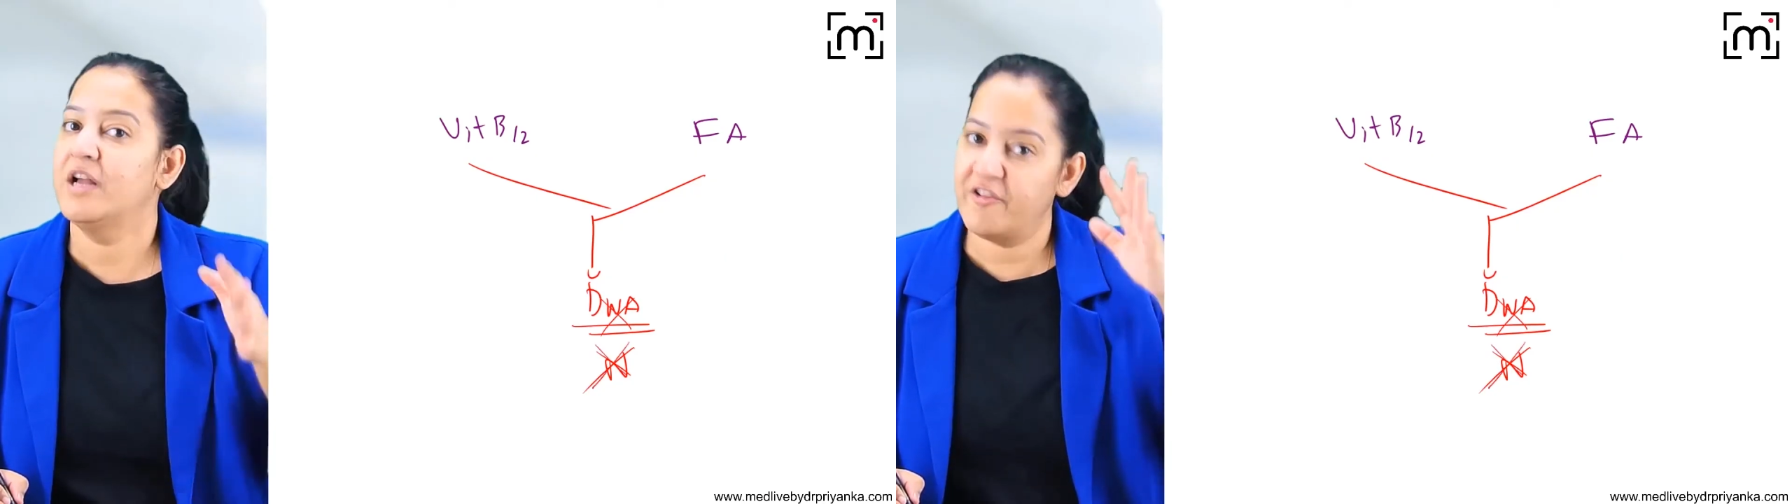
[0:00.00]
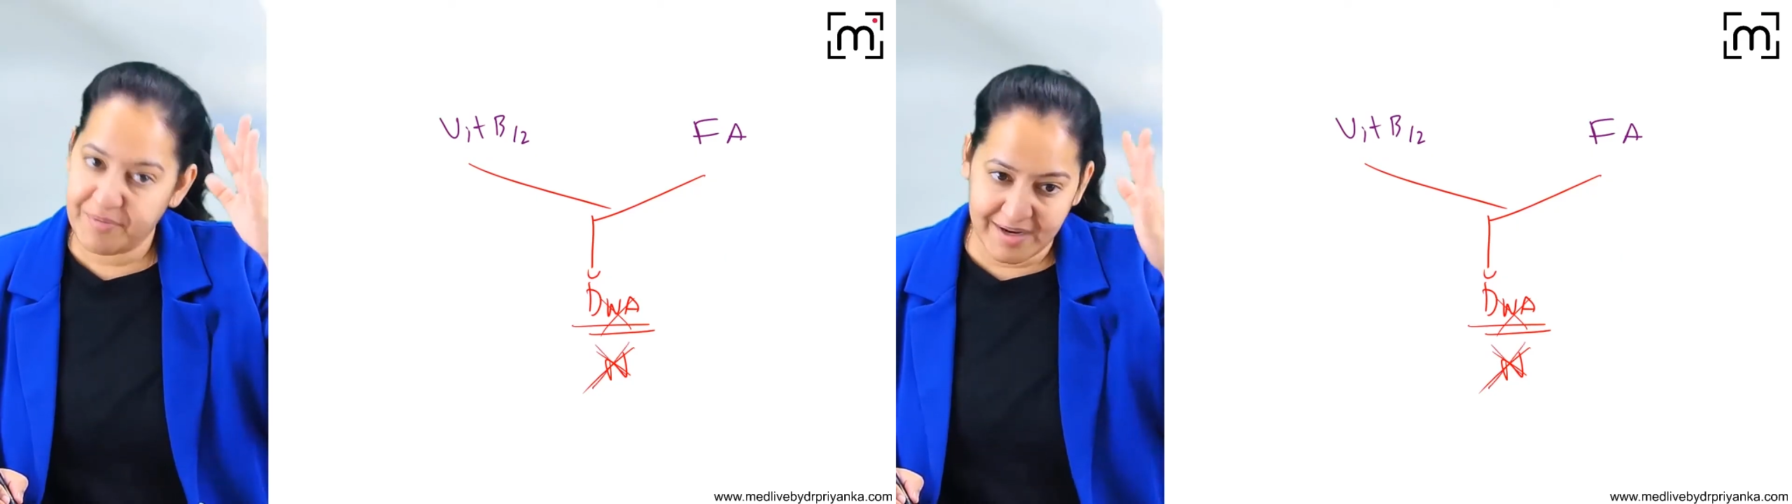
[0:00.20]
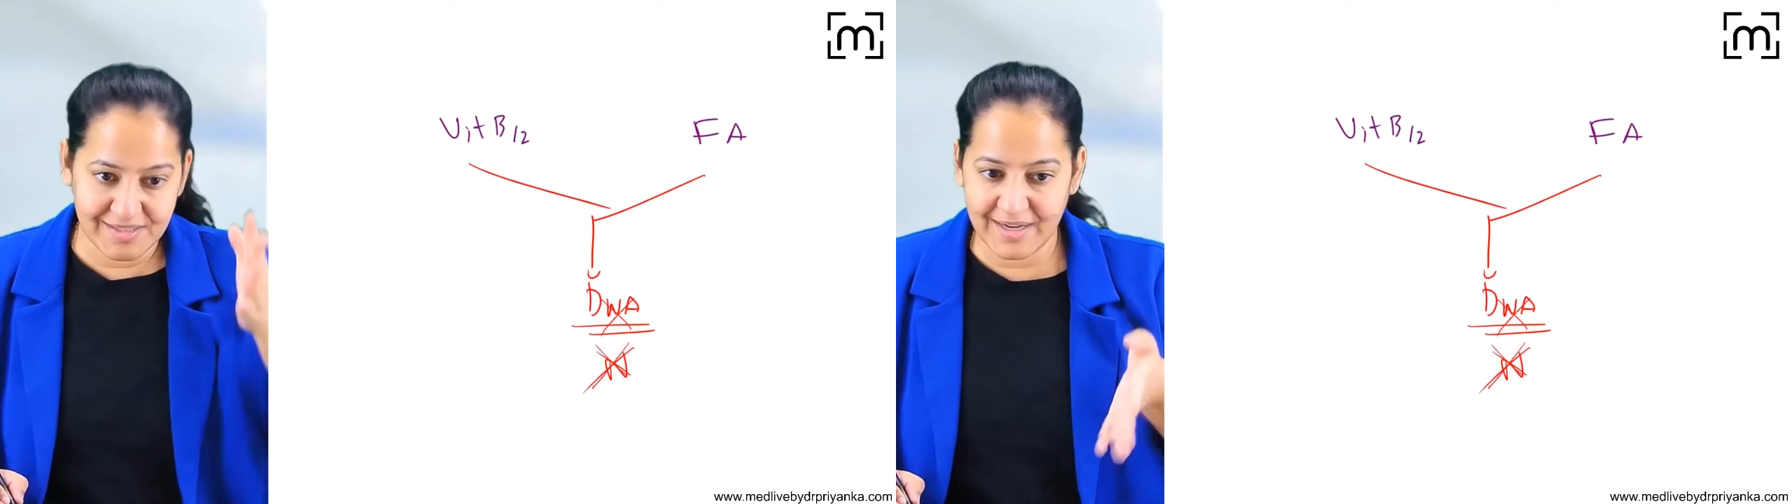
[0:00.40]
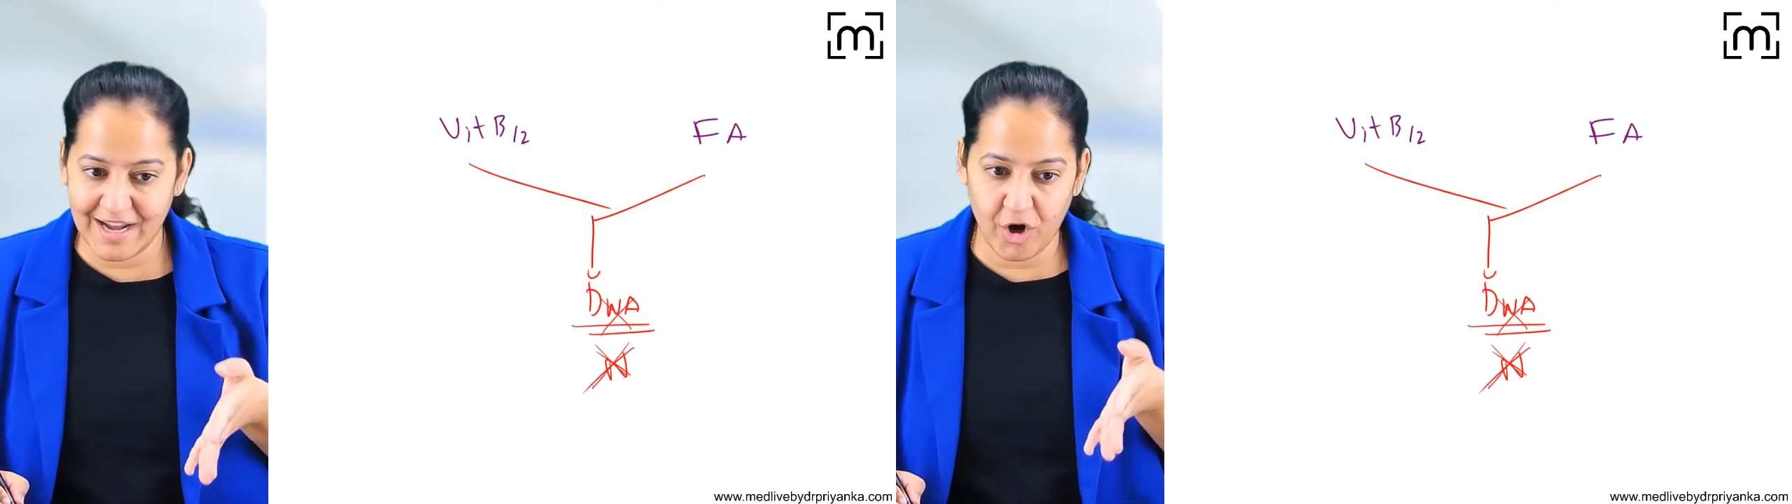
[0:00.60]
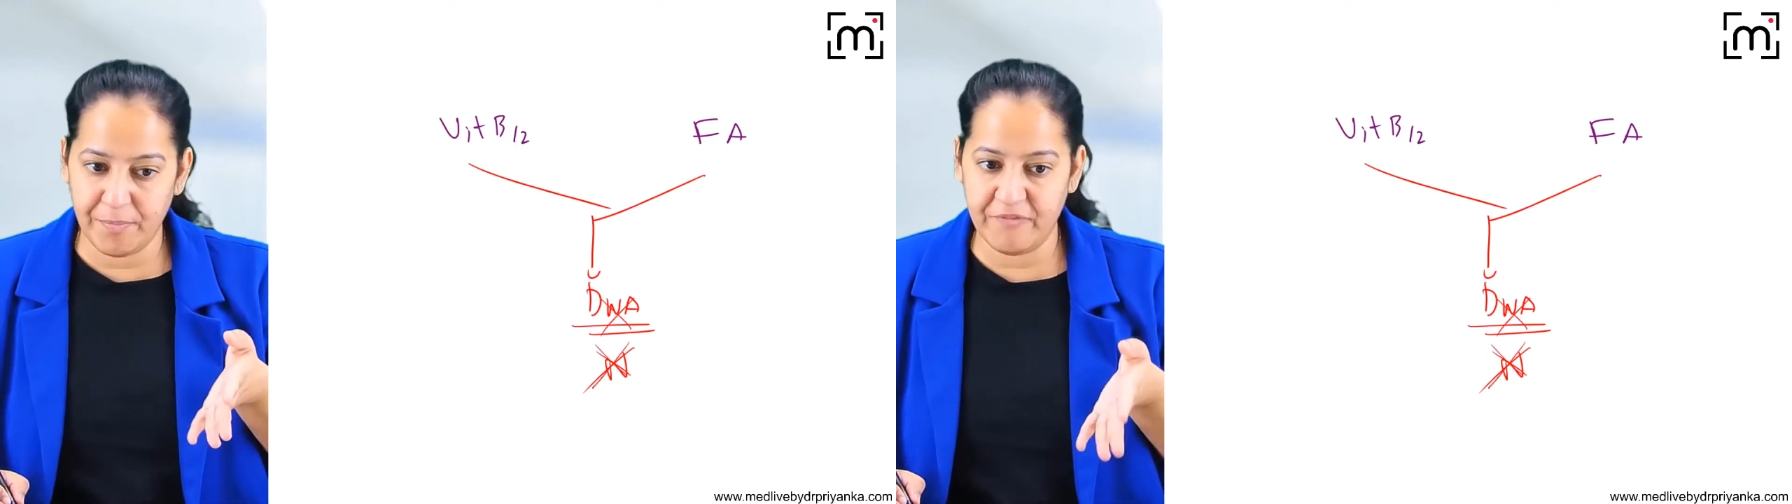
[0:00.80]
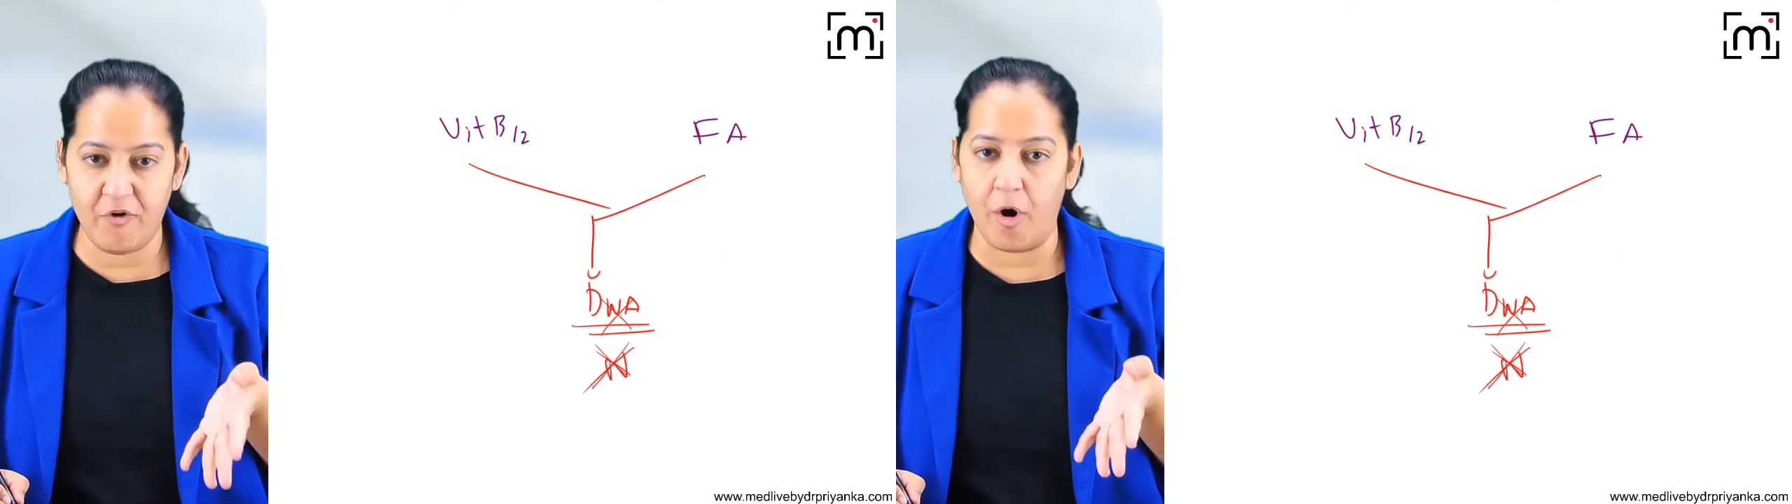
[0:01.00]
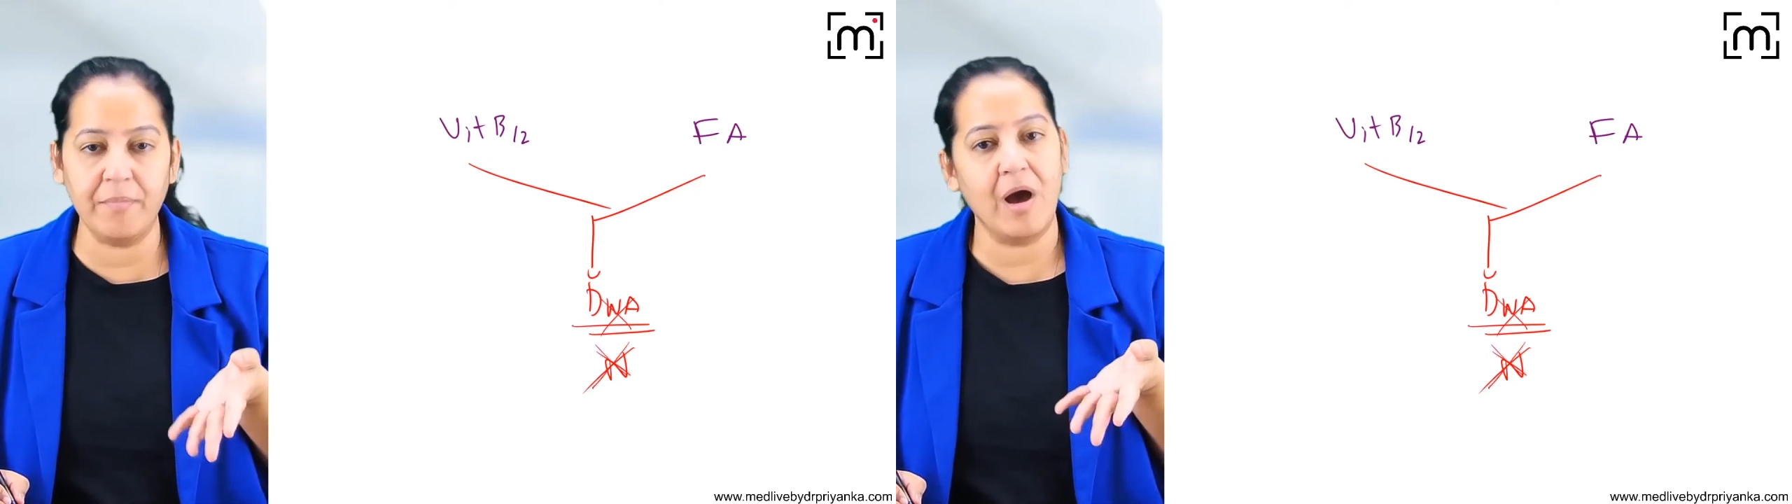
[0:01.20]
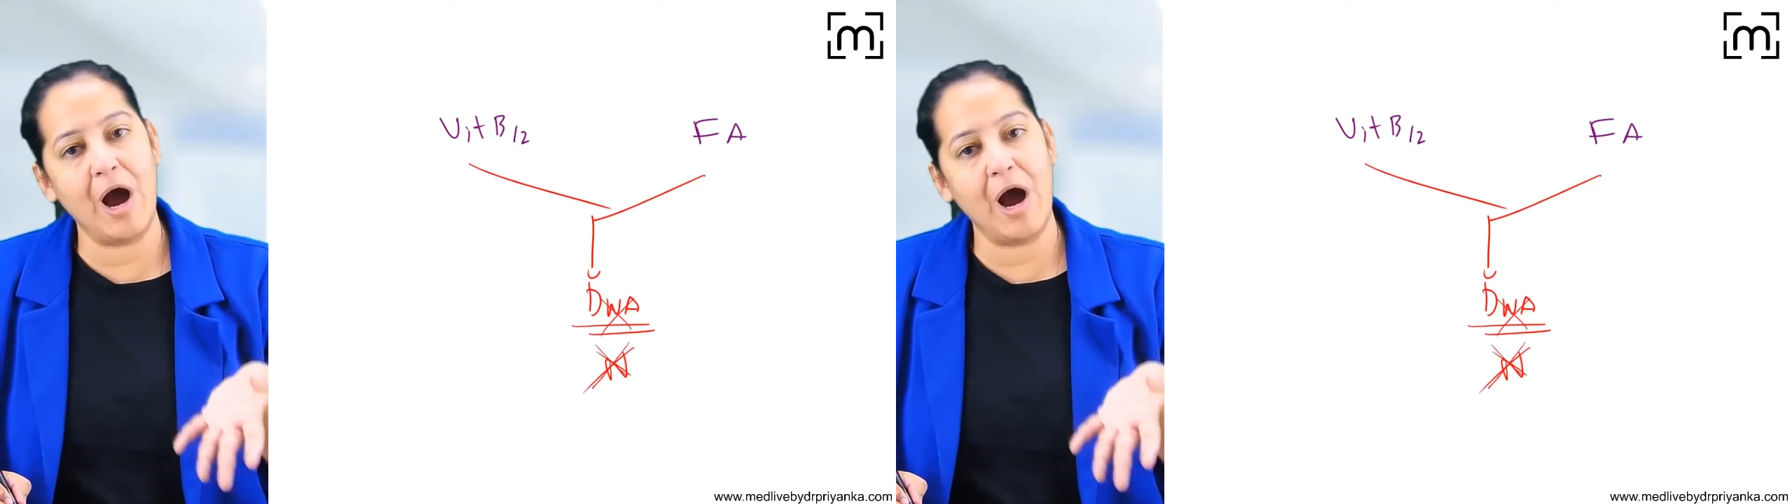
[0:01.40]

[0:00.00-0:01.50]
If precursor cannot be formed,